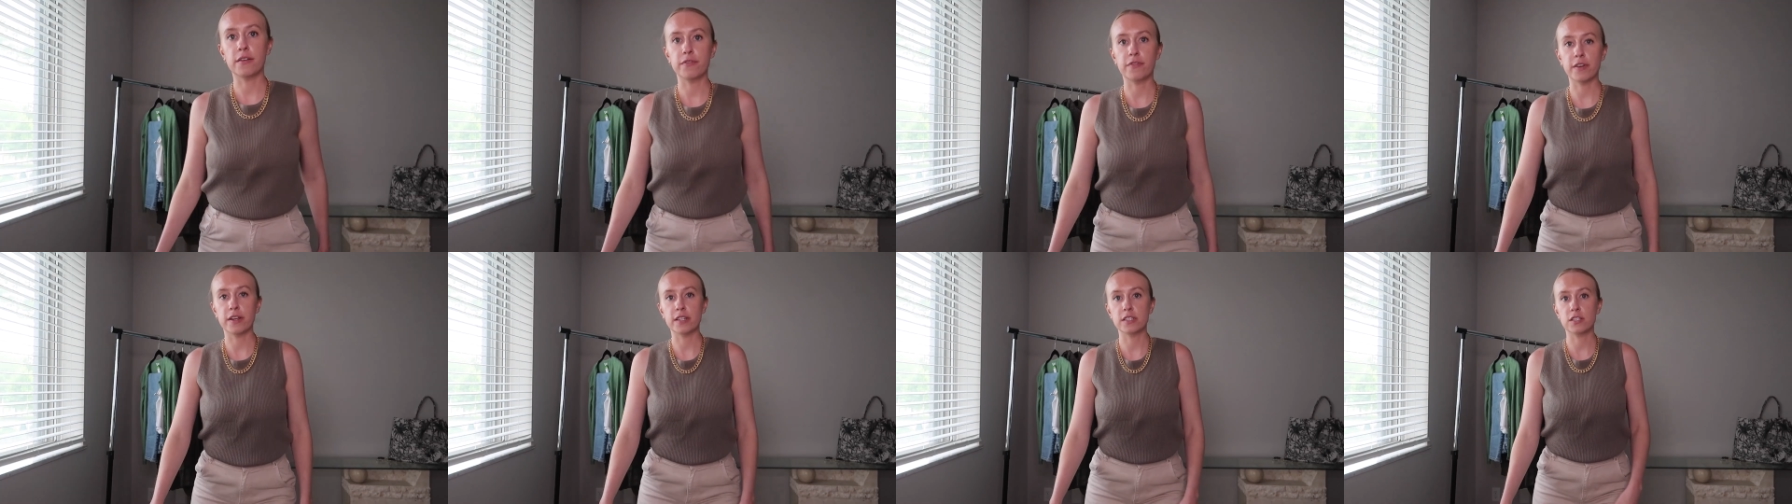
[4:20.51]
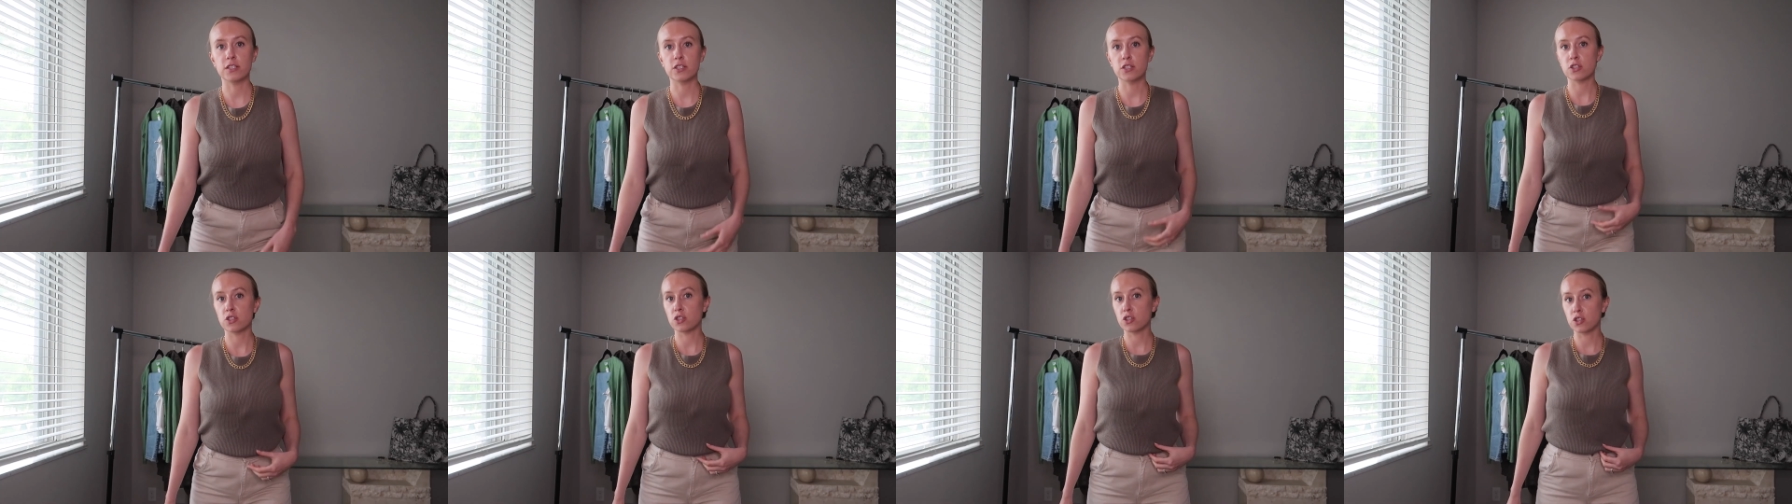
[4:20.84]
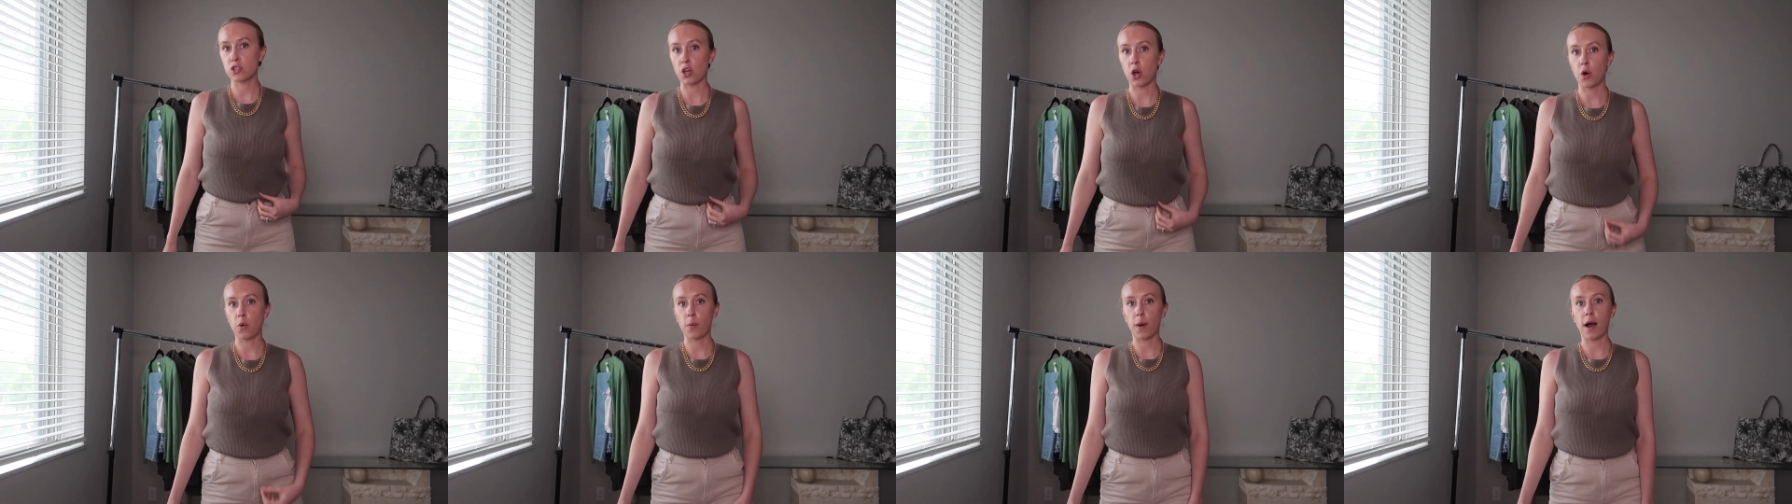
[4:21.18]
It fits
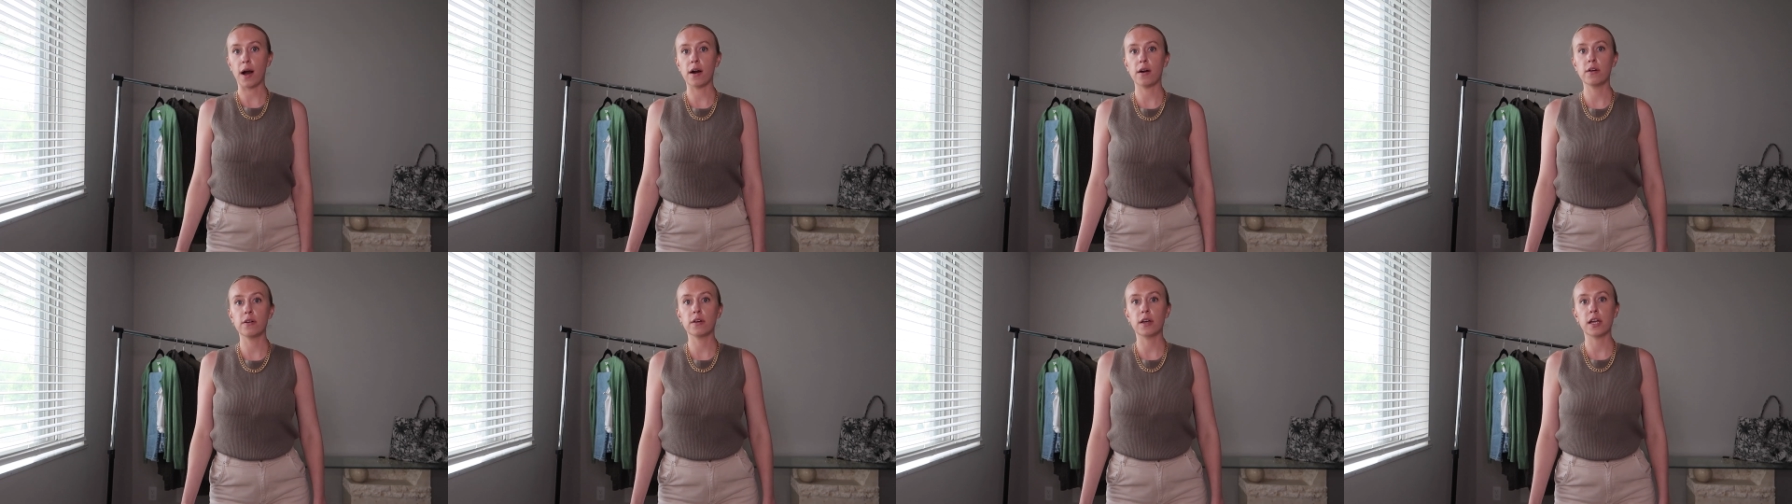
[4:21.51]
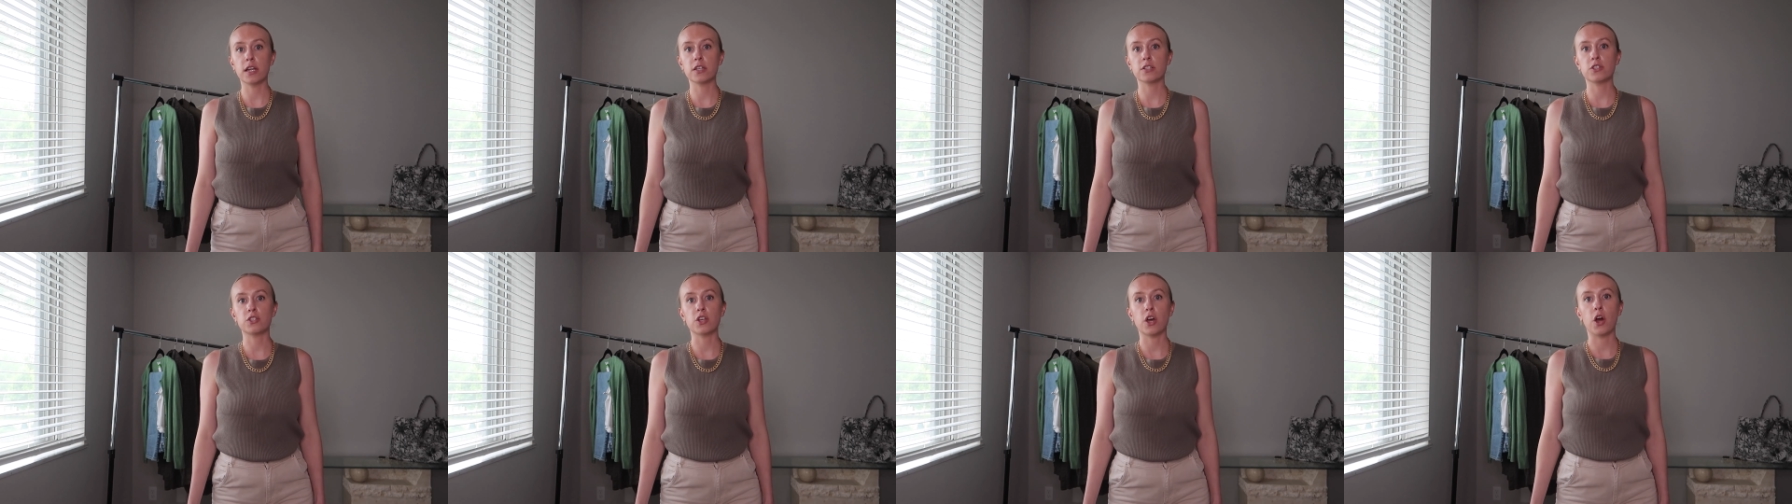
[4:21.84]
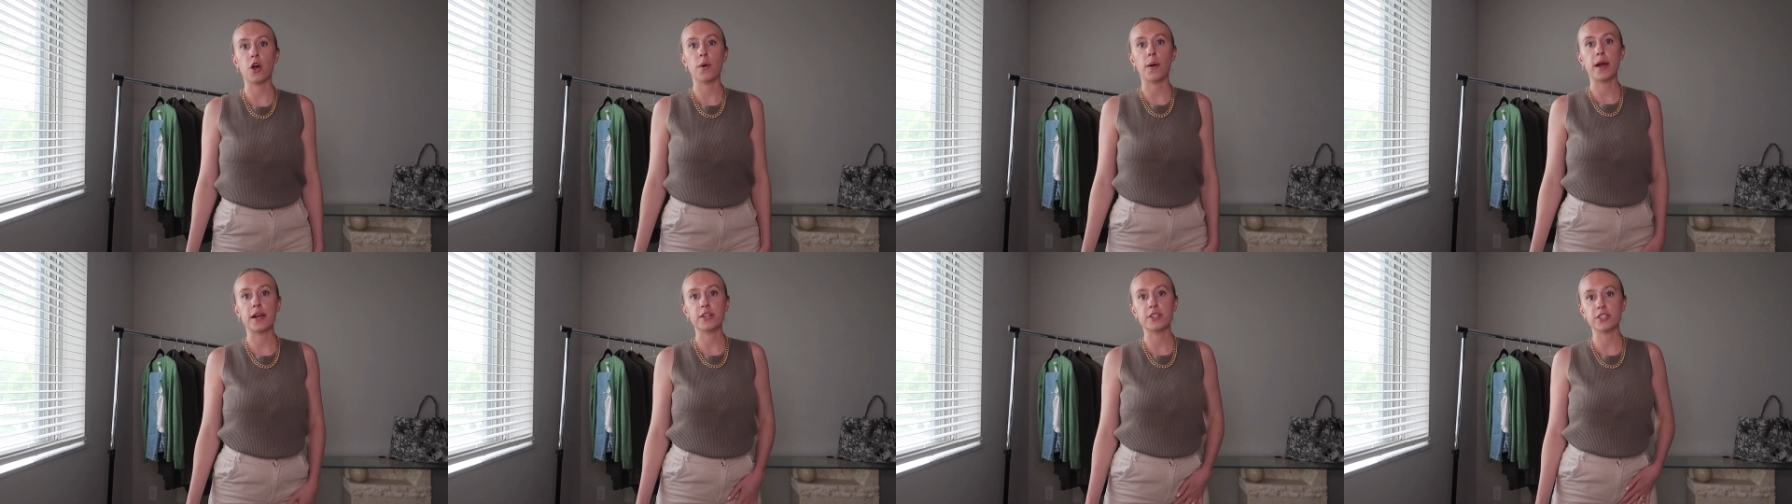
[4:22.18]
so well, and
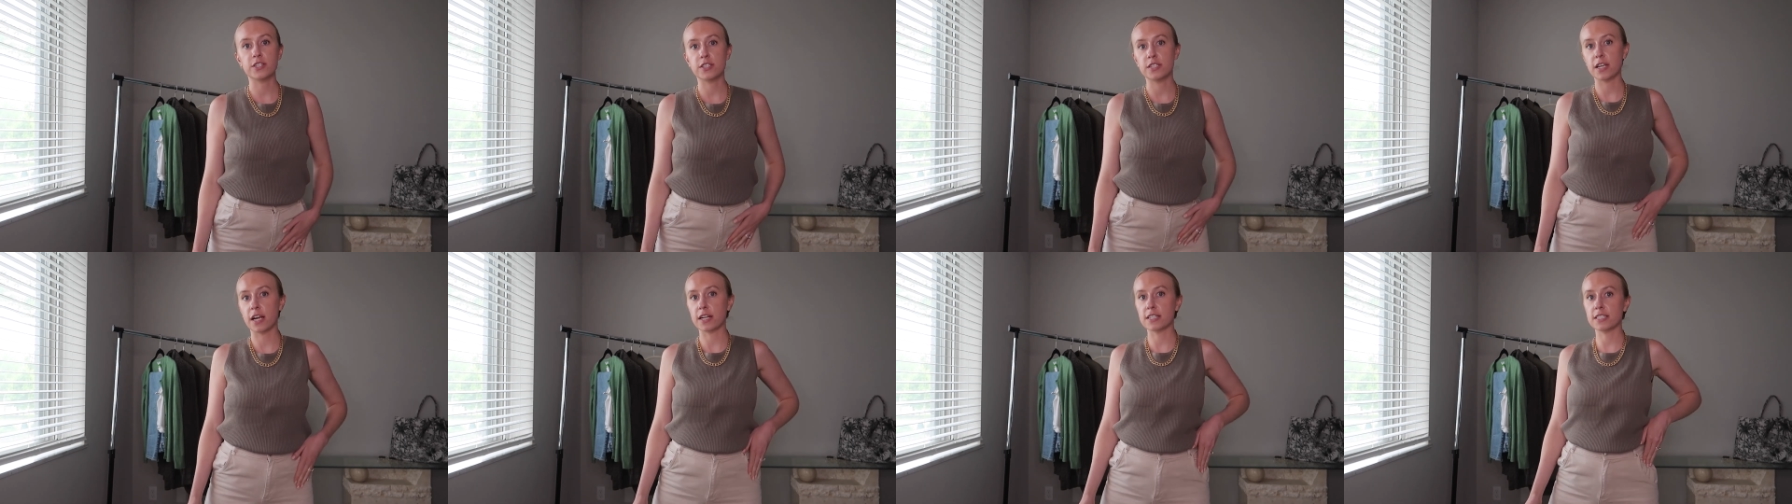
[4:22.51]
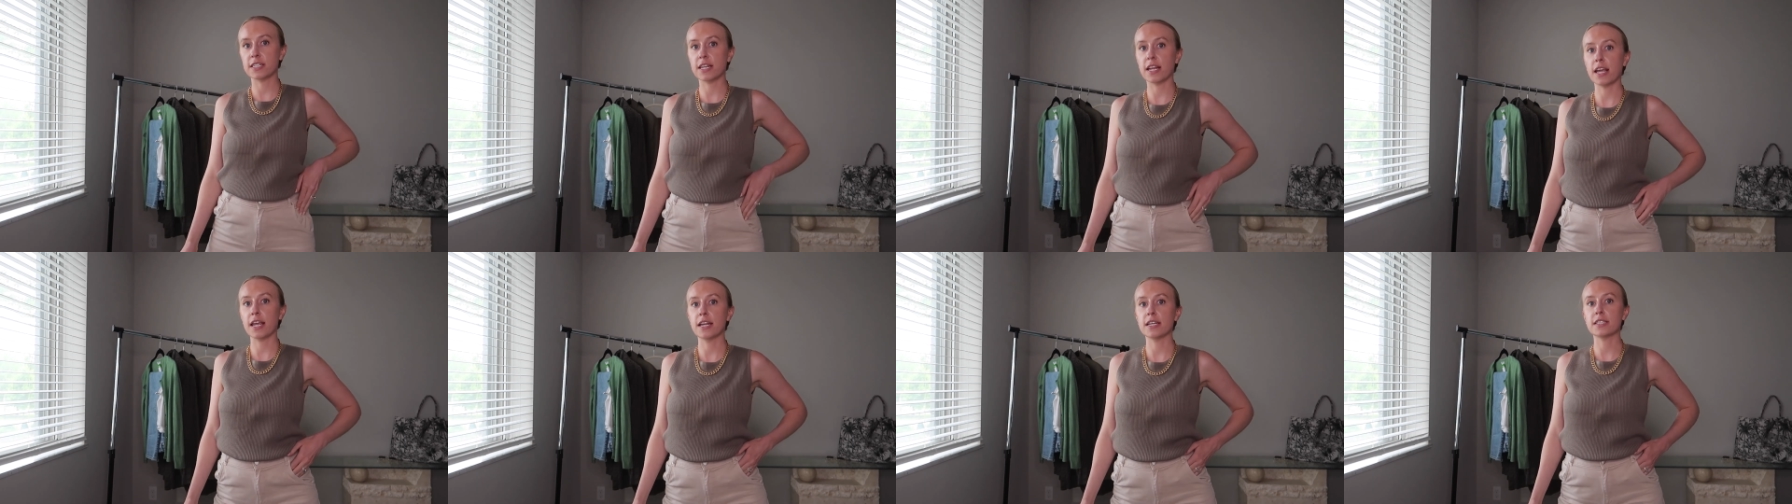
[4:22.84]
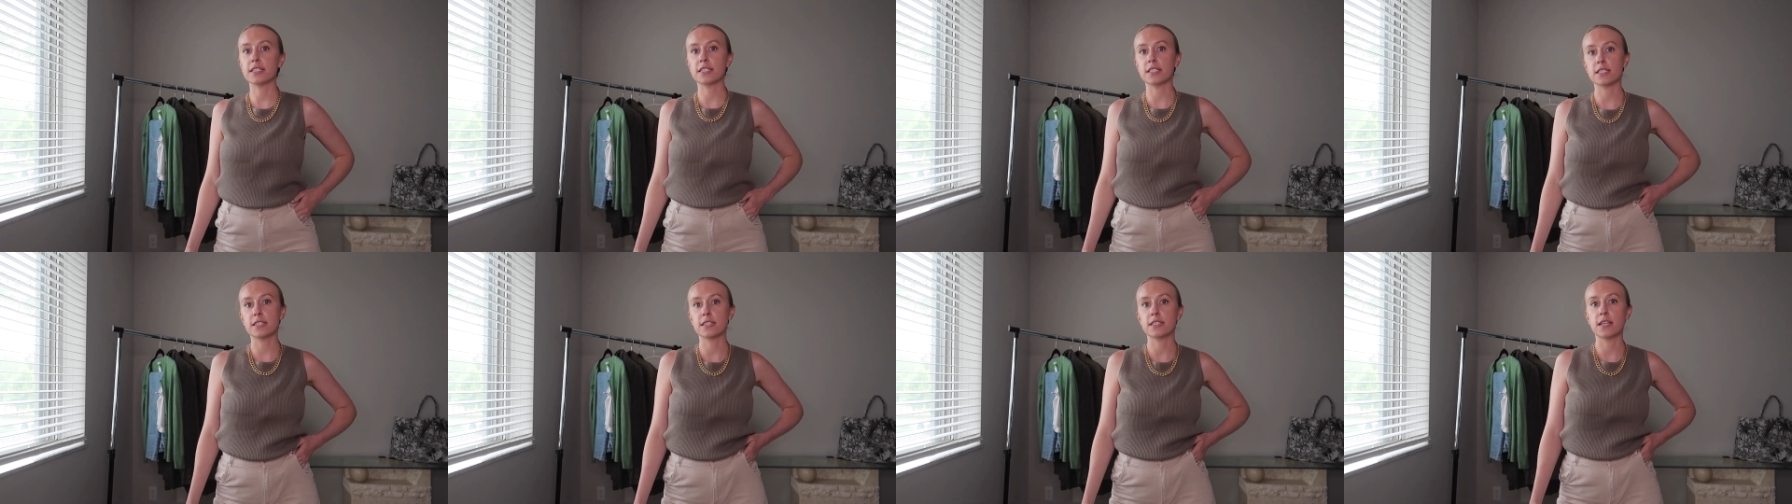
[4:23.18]
so I just tucked it
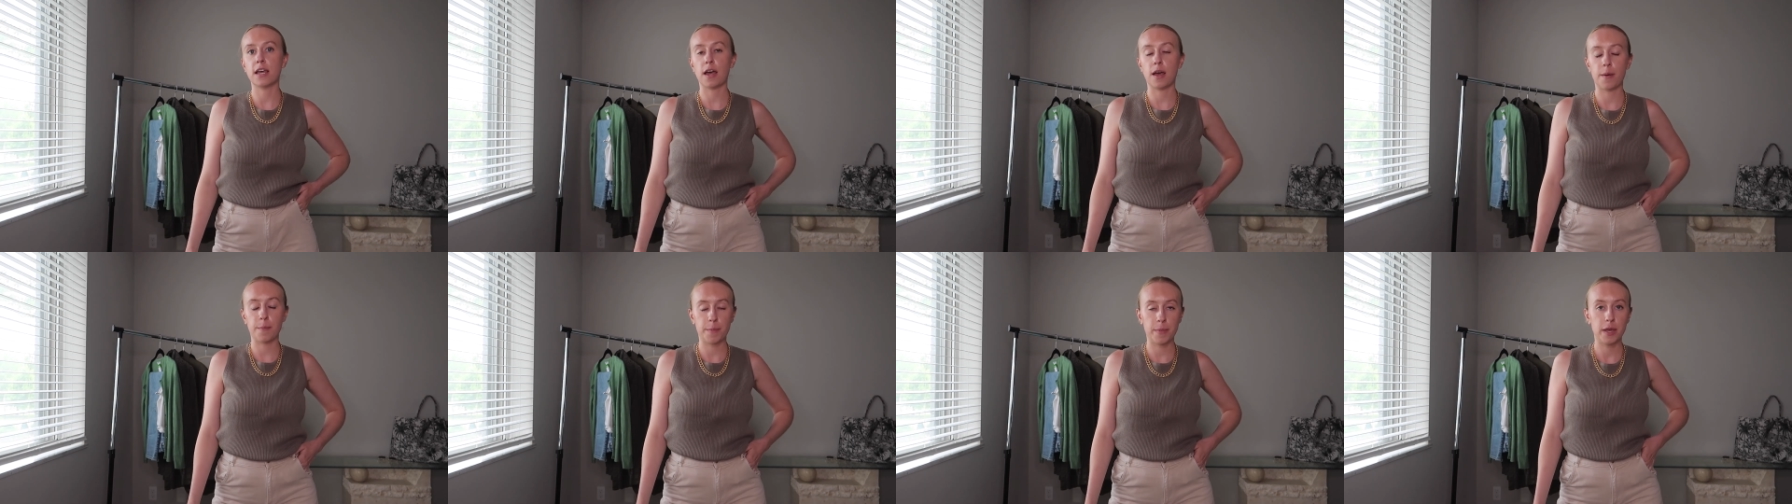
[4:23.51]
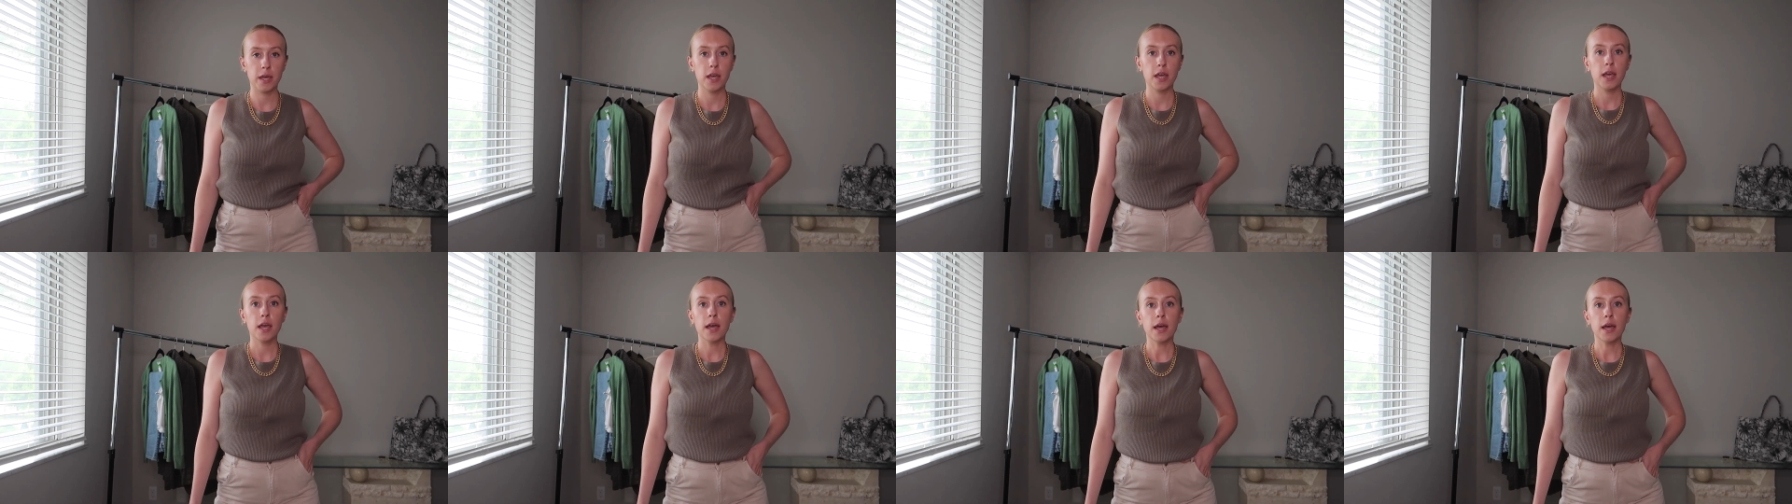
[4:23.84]
into some